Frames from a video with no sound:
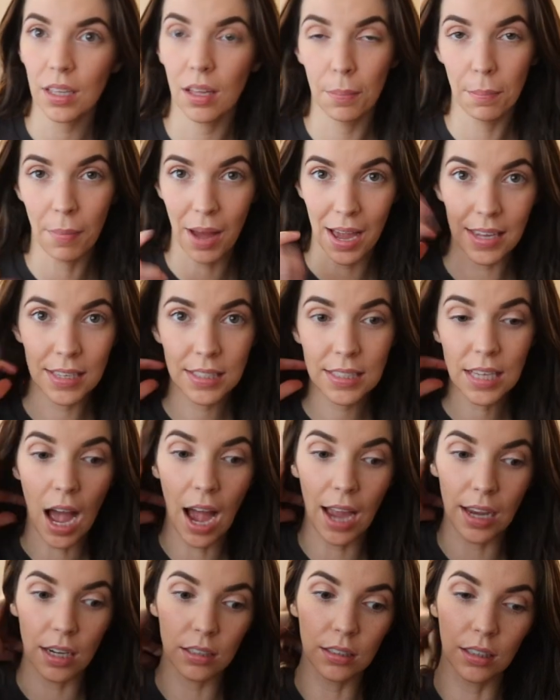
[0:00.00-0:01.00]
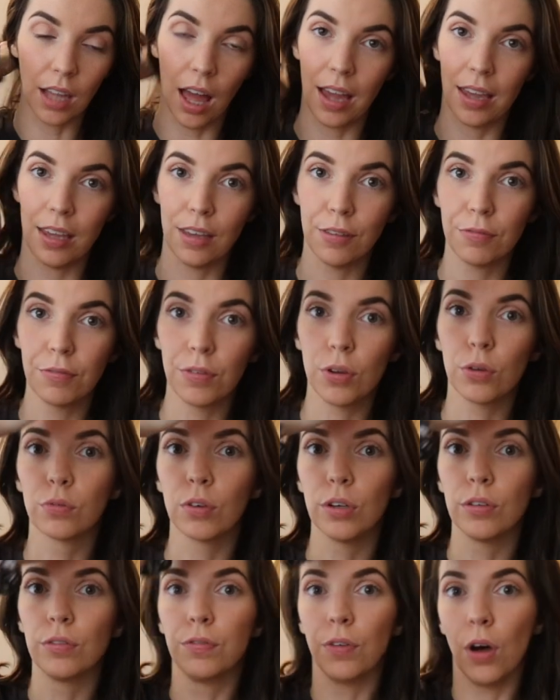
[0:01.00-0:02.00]
my entire life
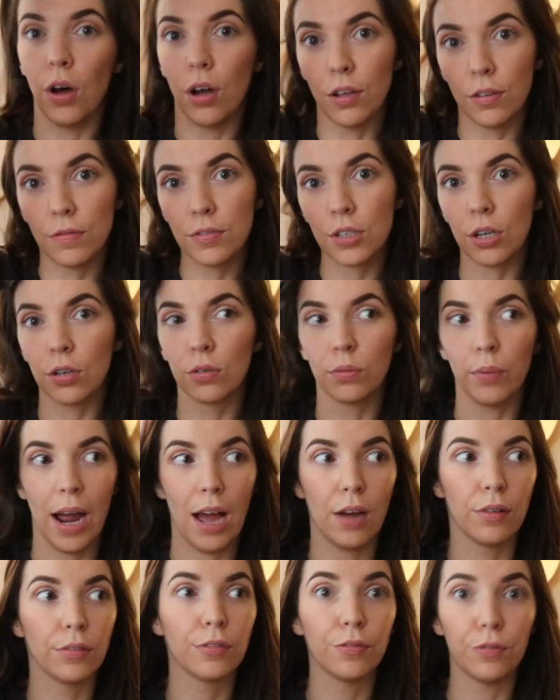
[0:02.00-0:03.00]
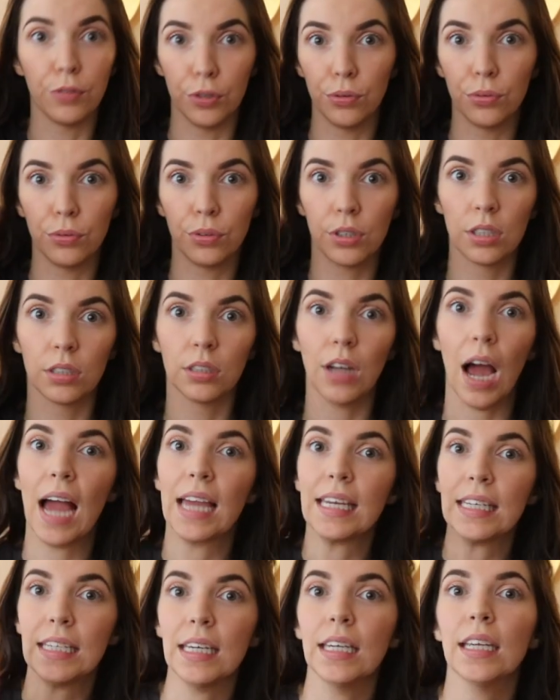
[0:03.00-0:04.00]
revolves around food.
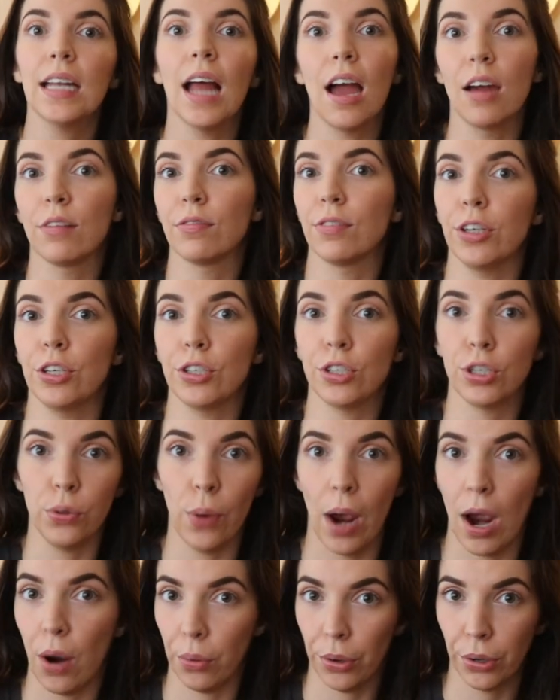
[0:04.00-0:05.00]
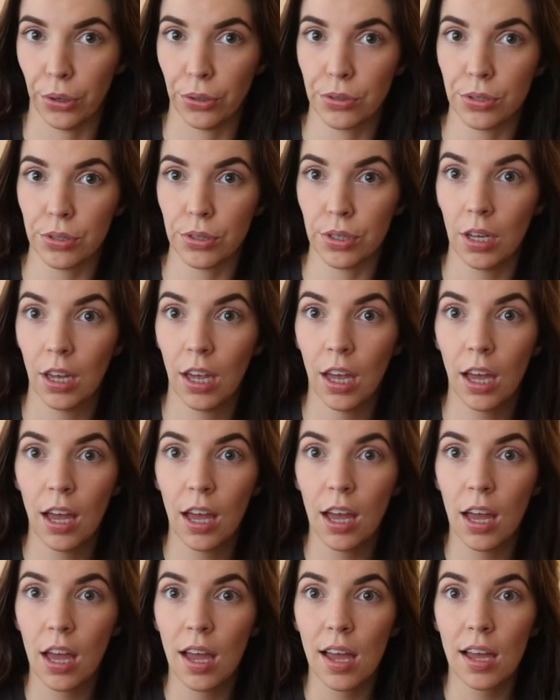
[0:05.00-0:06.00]
I eat every 2 hours.
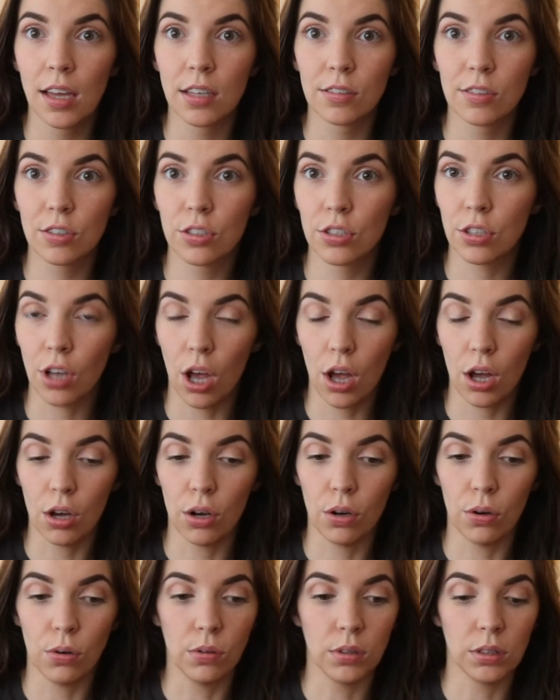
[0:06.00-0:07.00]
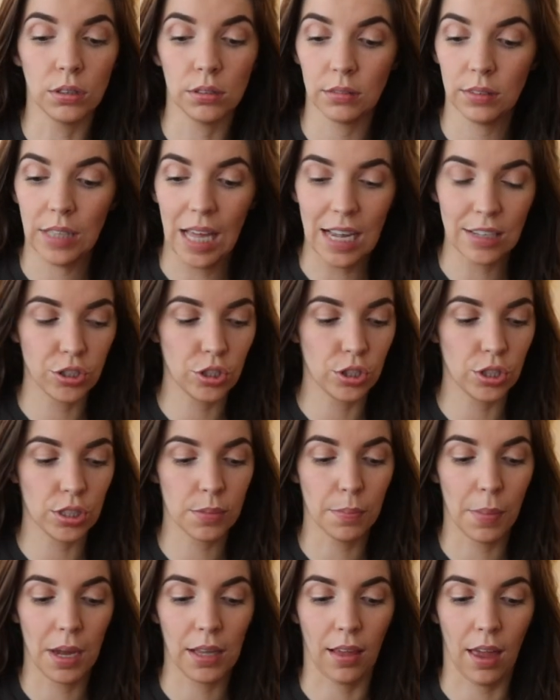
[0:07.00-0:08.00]
So that's
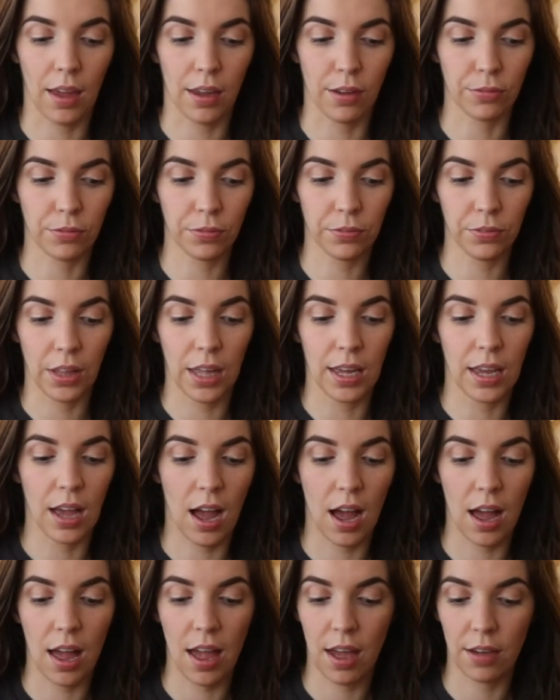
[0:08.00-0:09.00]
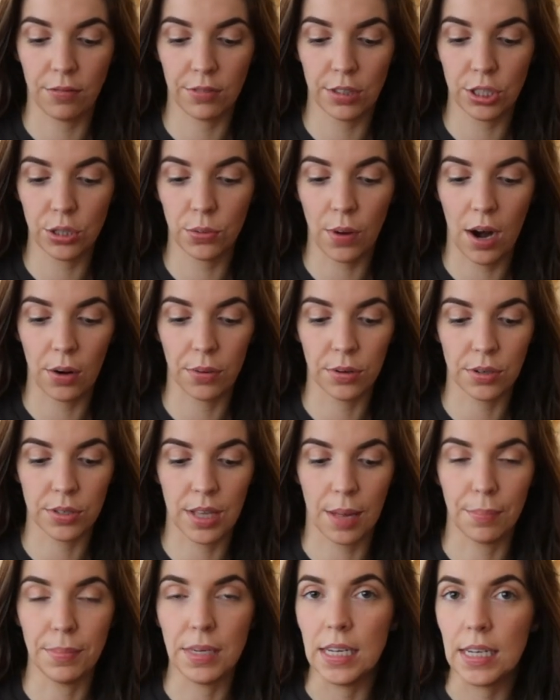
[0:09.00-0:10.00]
just my life. Like, every 2 hours
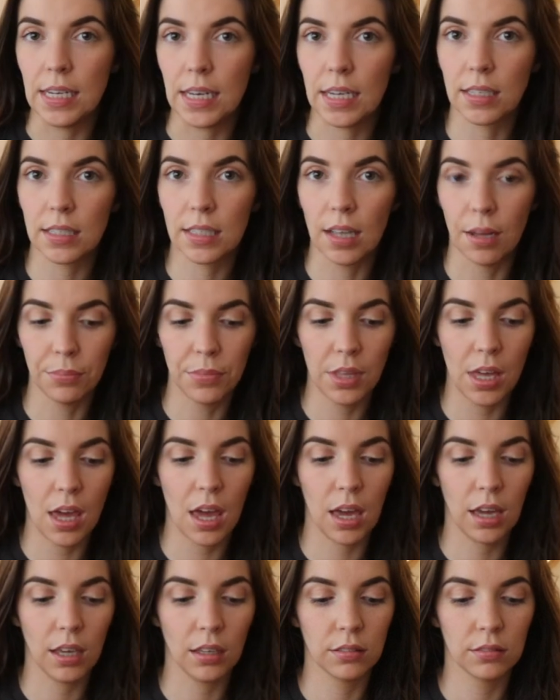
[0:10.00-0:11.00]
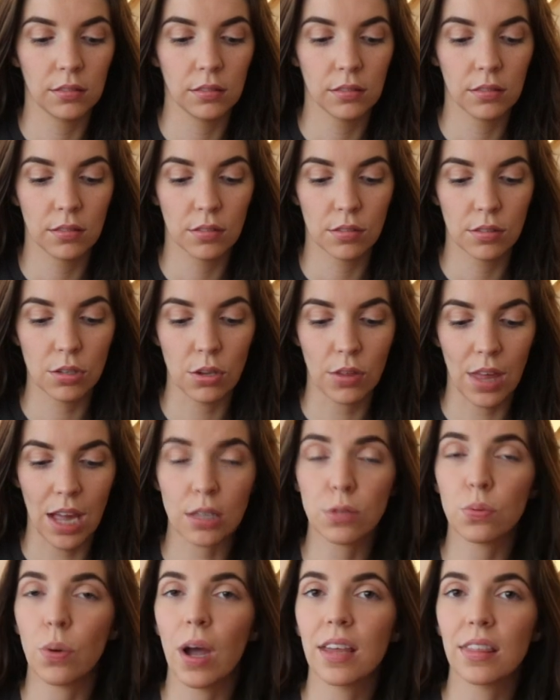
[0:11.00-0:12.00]
I'm eating something. So
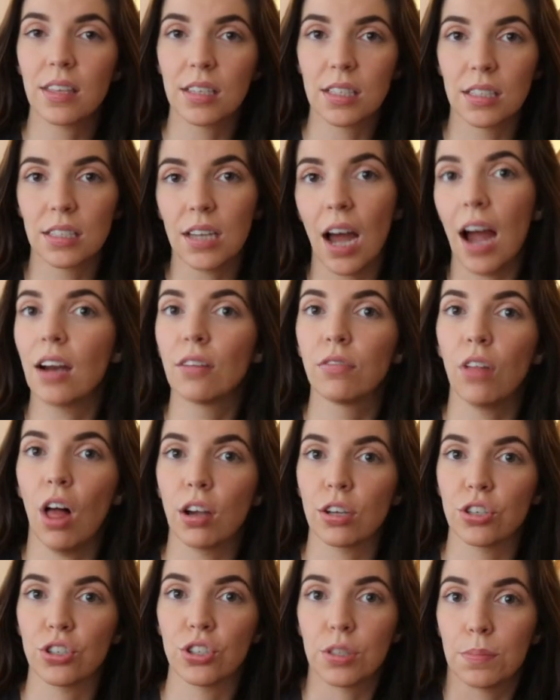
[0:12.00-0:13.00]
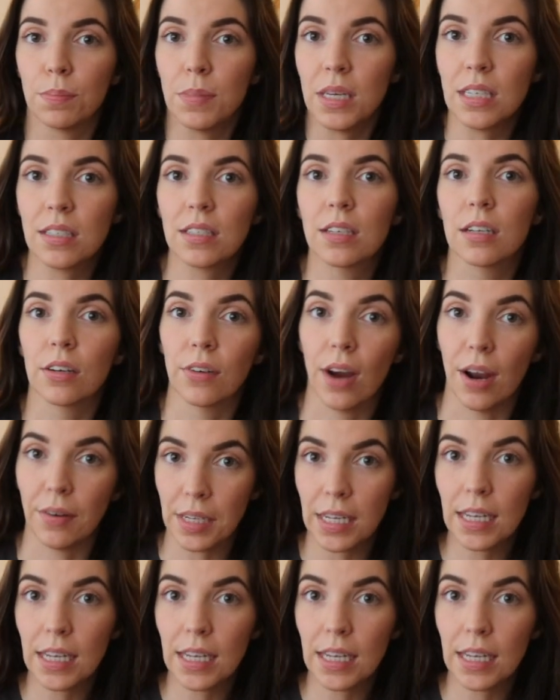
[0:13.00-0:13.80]
that's why this entire vlog is just me sitting around